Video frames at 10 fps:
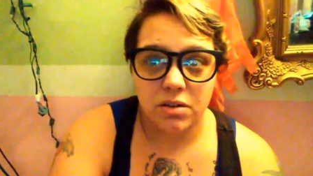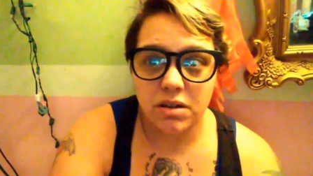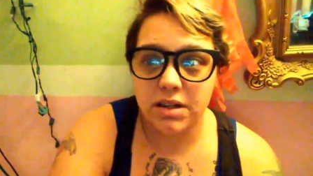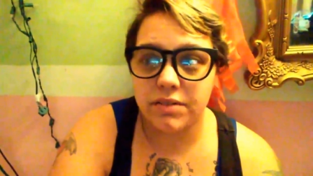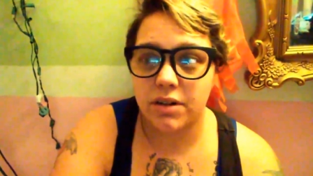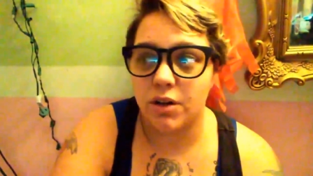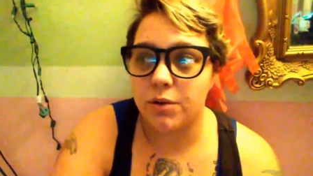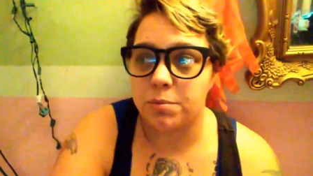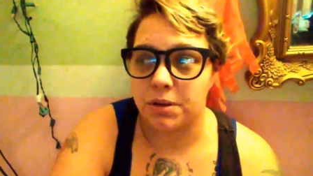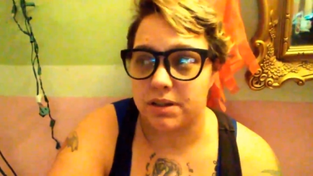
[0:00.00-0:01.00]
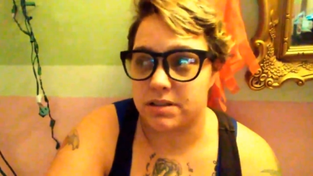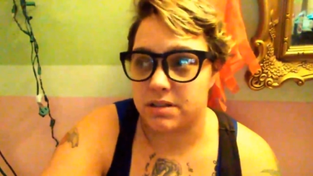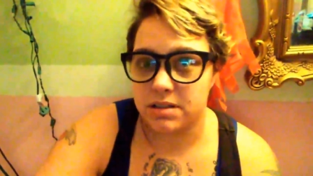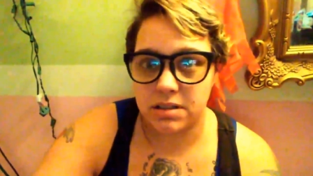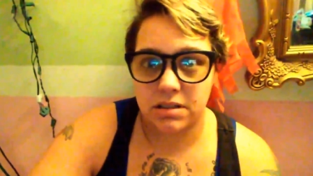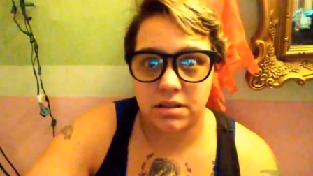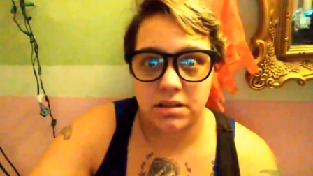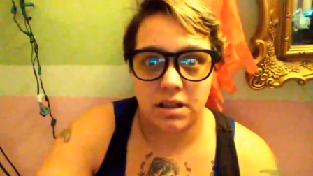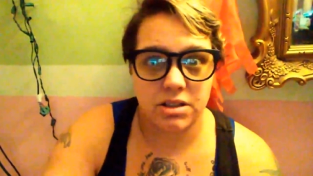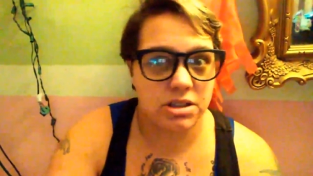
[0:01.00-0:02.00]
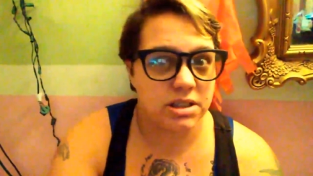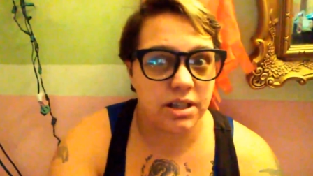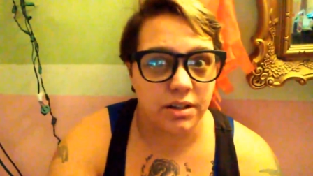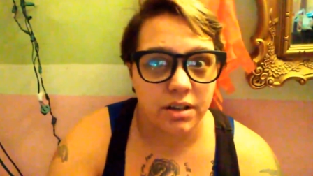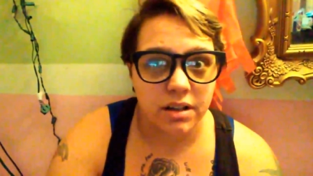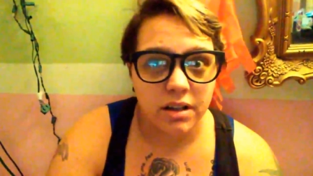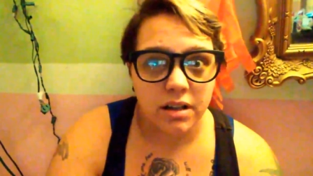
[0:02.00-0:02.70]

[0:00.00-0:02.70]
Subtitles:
or even other places, not just here,